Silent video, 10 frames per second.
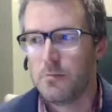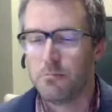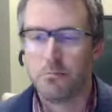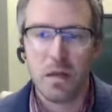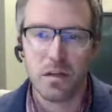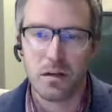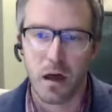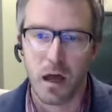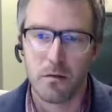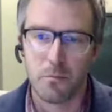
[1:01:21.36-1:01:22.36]
Maybe
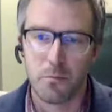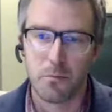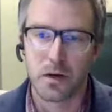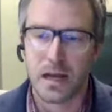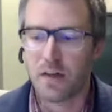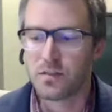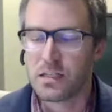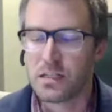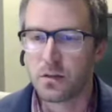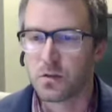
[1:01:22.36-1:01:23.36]
not, but I have to
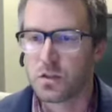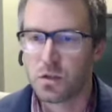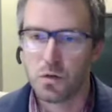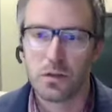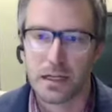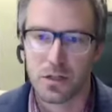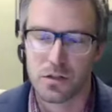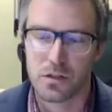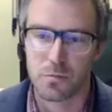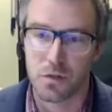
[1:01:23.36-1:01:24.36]
take those 2
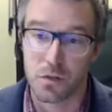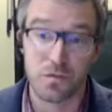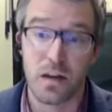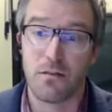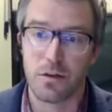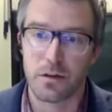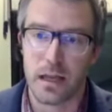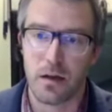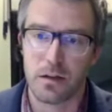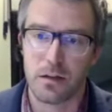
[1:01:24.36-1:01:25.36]
elections from those 5 other
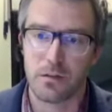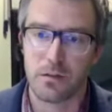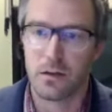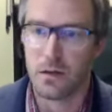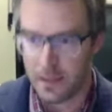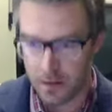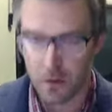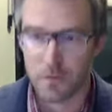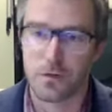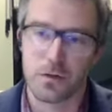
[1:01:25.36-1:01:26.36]
counties and then
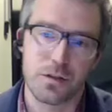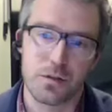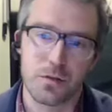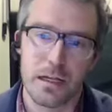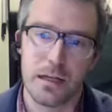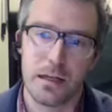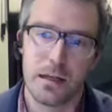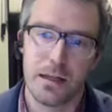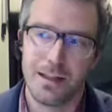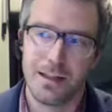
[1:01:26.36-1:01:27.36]
our first 3
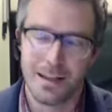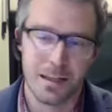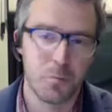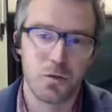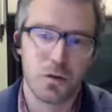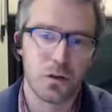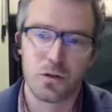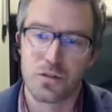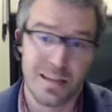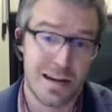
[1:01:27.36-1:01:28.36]
and come to a
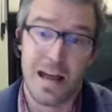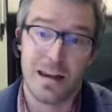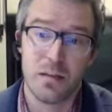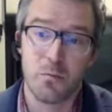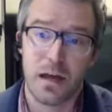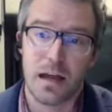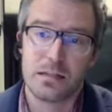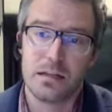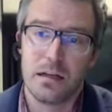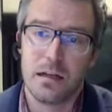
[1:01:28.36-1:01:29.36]
conclusion that it had an
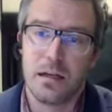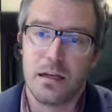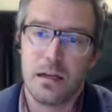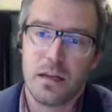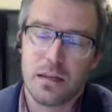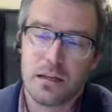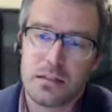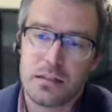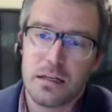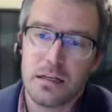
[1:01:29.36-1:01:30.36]
impact. And I think it
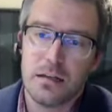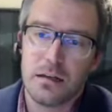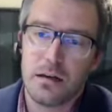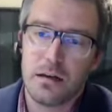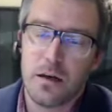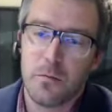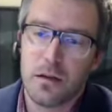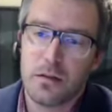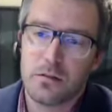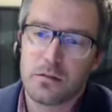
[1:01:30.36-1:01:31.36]
did.
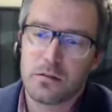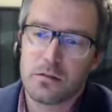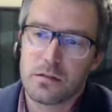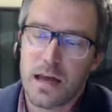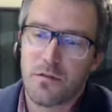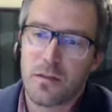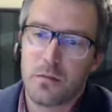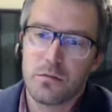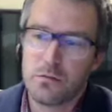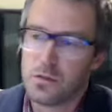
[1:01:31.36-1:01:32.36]
And to have
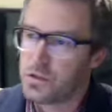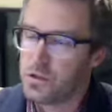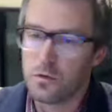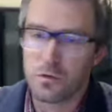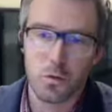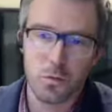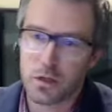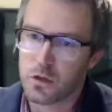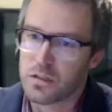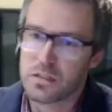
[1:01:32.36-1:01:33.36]
them just uniformly
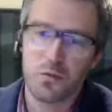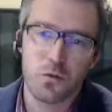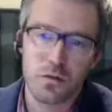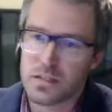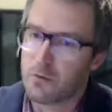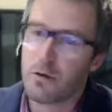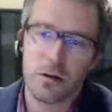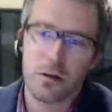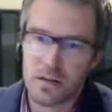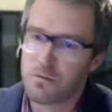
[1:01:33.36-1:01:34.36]
across the board set
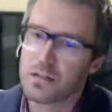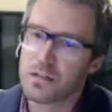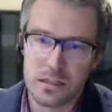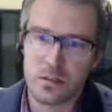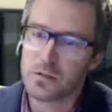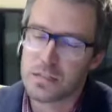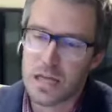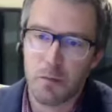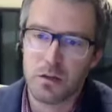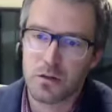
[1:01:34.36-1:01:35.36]
records every single
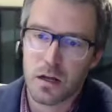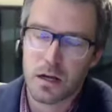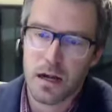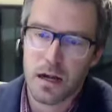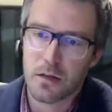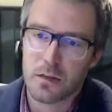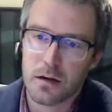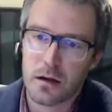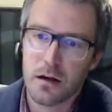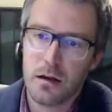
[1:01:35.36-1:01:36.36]
time we trotted it out
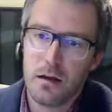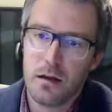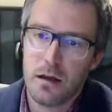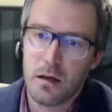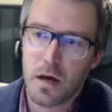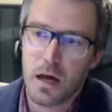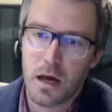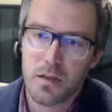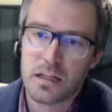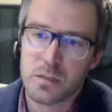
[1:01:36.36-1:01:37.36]
there,
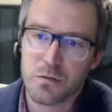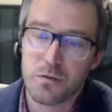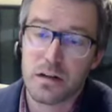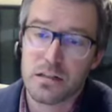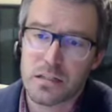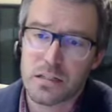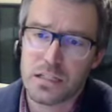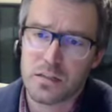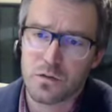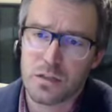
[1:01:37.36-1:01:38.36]
I think it's been very
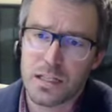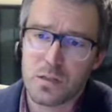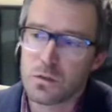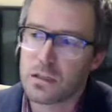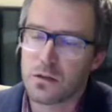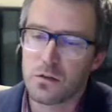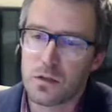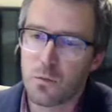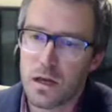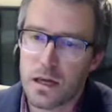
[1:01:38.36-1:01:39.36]
successful. And that's really the
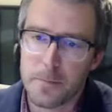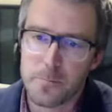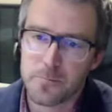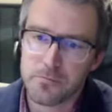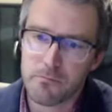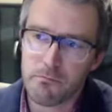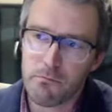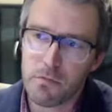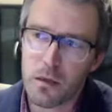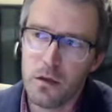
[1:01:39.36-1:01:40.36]
only way
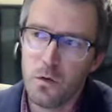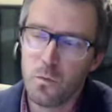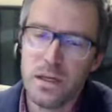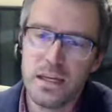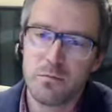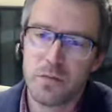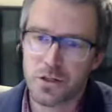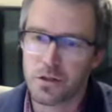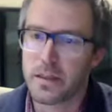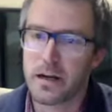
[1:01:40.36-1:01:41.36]
we can
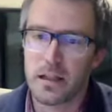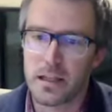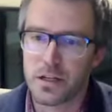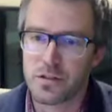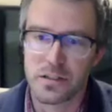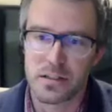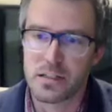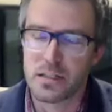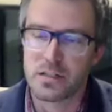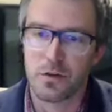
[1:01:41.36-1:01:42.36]
measure that an election's
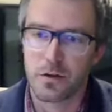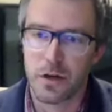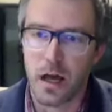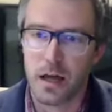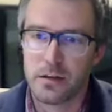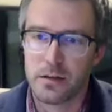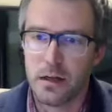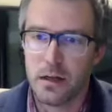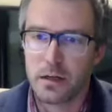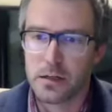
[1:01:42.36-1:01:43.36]
successful or not.
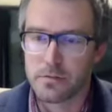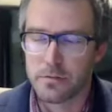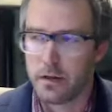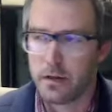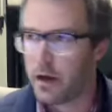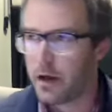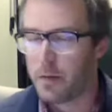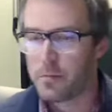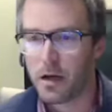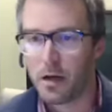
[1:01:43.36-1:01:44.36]
Because
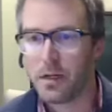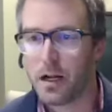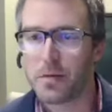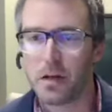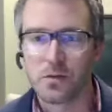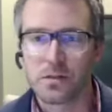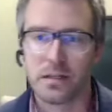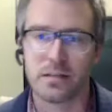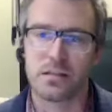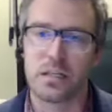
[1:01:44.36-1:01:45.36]
I'm not losing
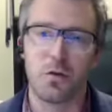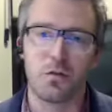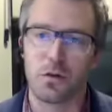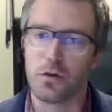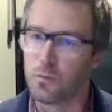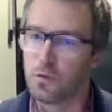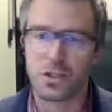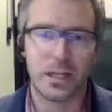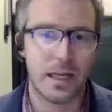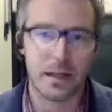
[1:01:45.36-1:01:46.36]
any sleep over
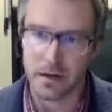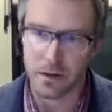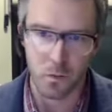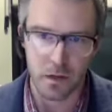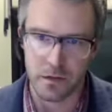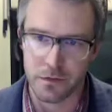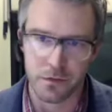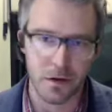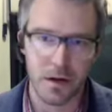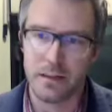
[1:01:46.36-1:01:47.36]
which candidate wins
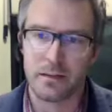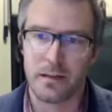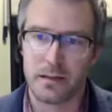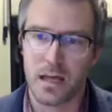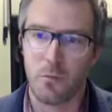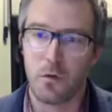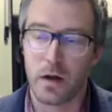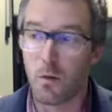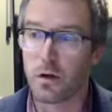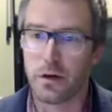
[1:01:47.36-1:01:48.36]
or anything like that. What
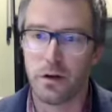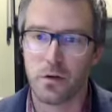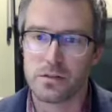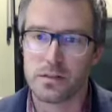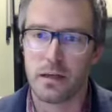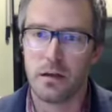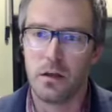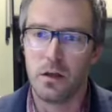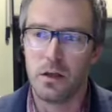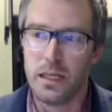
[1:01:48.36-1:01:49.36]
I want to know is that
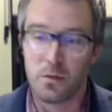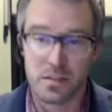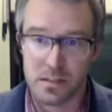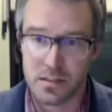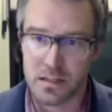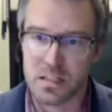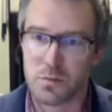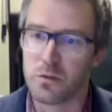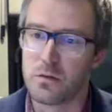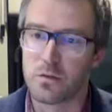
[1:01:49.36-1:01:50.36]
it was
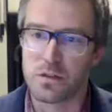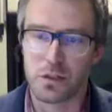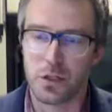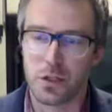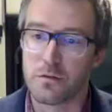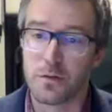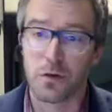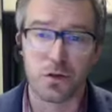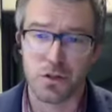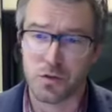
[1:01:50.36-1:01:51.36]
accessible, it was secure,
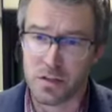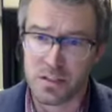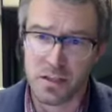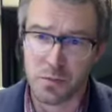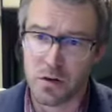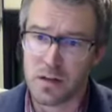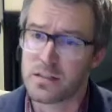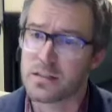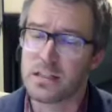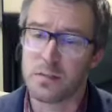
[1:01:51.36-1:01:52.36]
voters trusted the
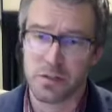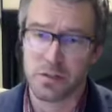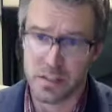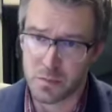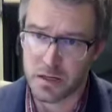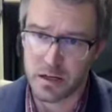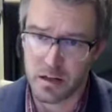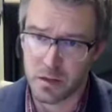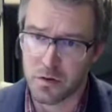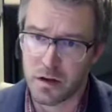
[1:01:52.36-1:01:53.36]
process, and they participated
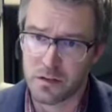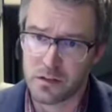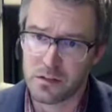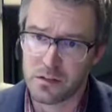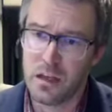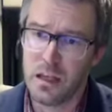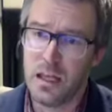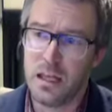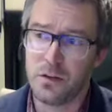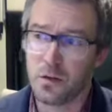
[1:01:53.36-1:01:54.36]
in the process.
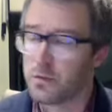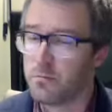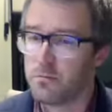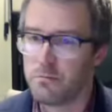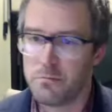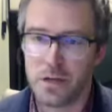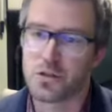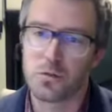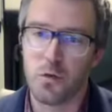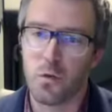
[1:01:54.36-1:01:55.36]
And the only
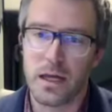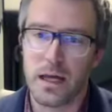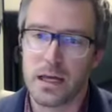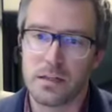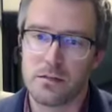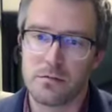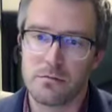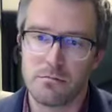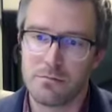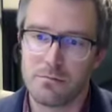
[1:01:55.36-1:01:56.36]
measurable way I can
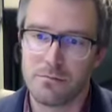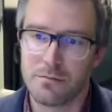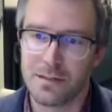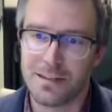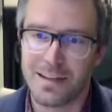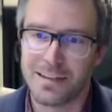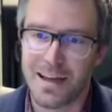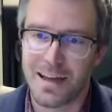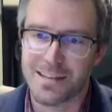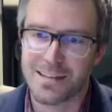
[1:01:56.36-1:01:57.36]
get
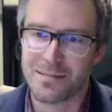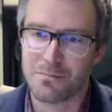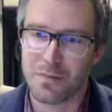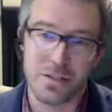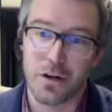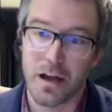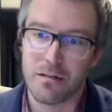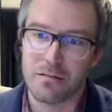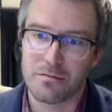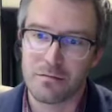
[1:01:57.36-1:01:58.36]
that is by
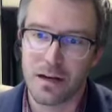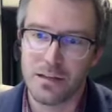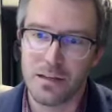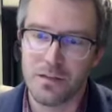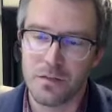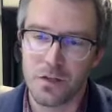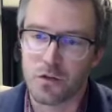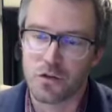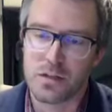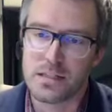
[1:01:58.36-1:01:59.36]
turnout, right? If you
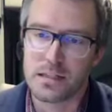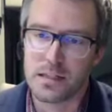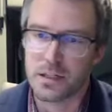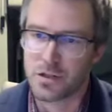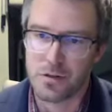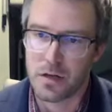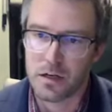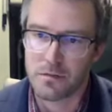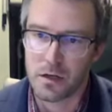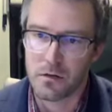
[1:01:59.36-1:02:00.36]
don't trust the elections, you're not
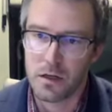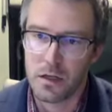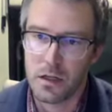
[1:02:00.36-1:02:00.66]
going to vote.